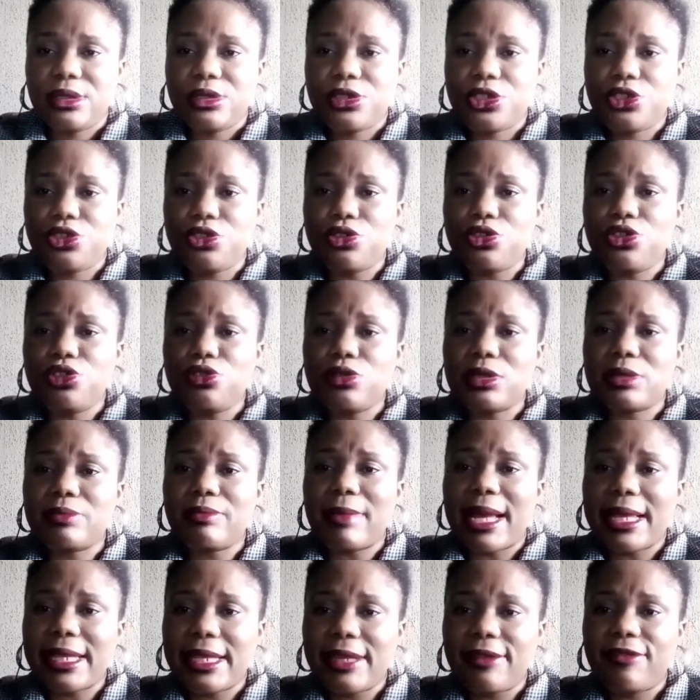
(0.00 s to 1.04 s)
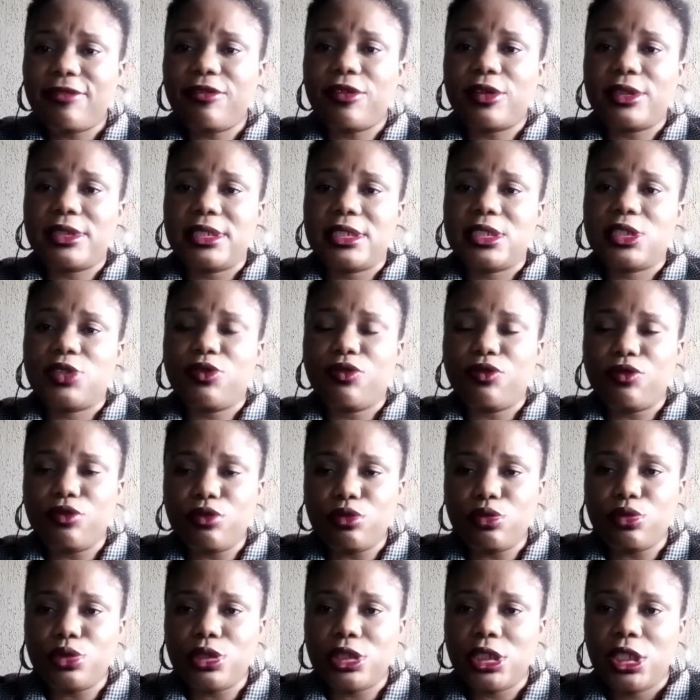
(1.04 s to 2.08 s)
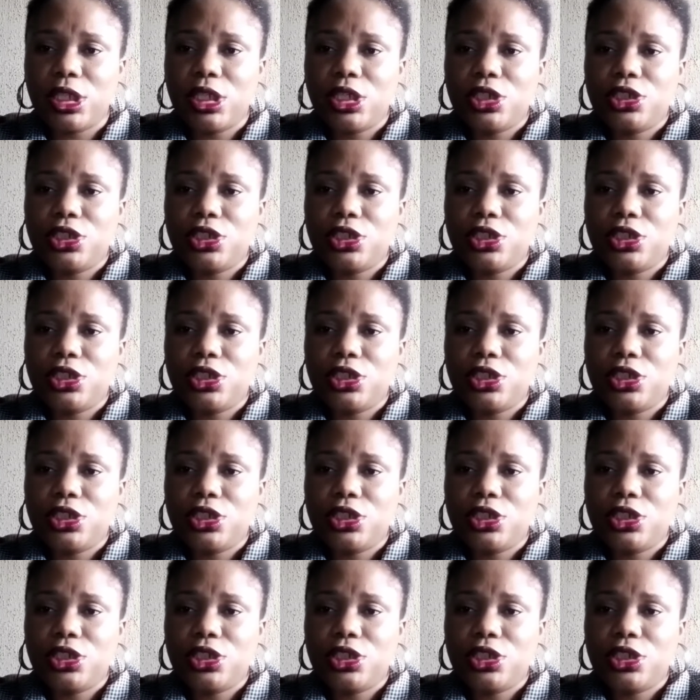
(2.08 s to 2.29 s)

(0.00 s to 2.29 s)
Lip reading: did you use Maggi for this food,